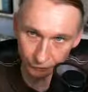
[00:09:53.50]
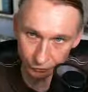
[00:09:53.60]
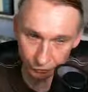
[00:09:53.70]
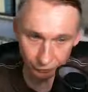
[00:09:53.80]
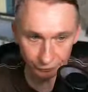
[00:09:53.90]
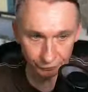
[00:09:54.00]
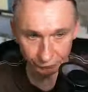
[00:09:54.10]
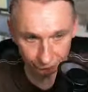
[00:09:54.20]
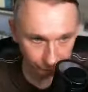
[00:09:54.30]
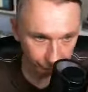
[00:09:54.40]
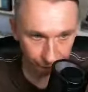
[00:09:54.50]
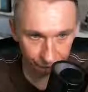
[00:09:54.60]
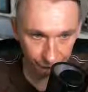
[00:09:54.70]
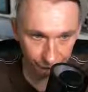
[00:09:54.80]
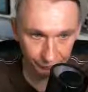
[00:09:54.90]
So it
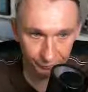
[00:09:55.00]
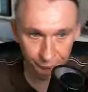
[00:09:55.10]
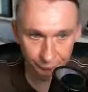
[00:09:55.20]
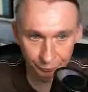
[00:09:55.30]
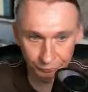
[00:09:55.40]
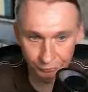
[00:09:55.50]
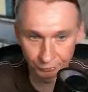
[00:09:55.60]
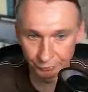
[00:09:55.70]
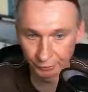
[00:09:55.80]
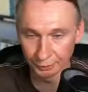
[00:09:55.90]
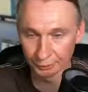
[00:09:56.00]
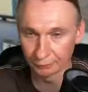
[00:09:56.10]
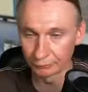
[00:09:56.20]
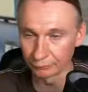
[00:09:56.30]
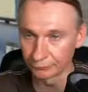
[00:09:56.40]
can put you
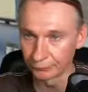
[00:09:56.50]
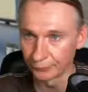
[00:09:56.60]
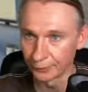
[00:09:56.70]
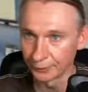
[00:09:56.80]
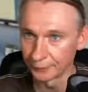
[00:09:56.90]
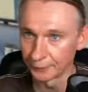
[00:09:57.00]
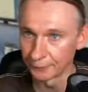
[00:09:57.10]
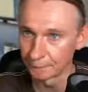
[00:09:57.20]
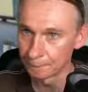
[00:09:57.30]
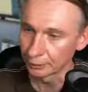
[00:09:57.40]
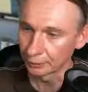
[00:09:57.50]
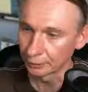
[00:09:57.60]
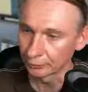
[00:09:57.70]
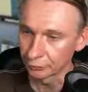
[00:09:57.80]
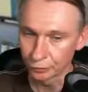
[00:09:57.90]
on the way
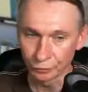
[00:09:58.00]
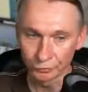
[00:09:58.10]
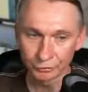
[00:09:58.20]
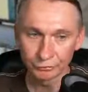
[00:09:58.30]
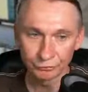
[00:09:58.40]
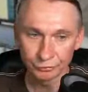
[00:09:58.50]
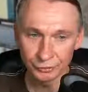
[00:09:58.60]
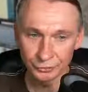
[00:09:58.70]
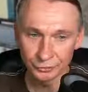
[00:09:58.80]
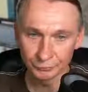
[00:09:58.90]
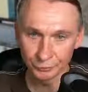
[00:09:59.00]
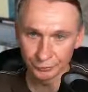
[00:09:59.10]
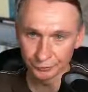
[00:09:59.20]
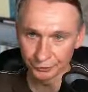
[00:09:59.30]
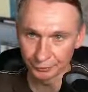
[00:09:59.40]
to connect the first time to
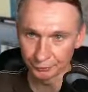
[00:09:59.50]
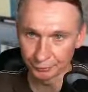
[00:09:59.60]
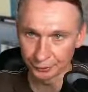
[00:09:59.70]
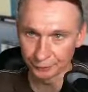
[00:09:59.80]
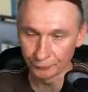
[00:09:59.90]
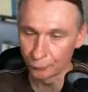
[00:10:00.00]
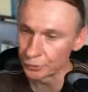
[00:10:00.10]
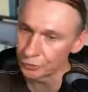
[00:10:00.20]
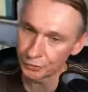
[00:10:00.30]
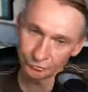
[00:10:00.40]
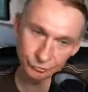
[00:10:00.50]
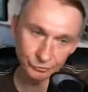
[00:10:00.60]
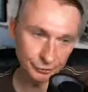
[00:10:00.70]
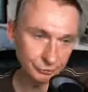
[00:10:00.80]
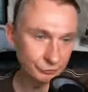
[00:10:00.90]
your NanoPi. Once you have
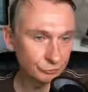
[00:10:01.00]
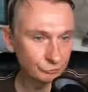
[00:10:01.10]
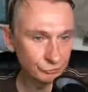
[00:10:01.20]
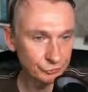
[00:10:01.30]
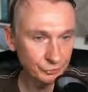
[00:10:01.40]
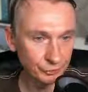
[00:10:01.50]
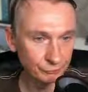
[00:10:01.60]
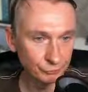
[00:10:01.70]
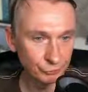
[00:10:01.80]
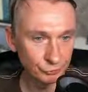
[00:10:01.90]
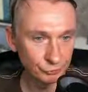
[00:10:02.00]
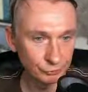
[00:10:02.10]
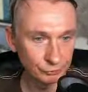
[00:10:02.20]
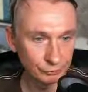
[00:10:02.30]
connected the first time to your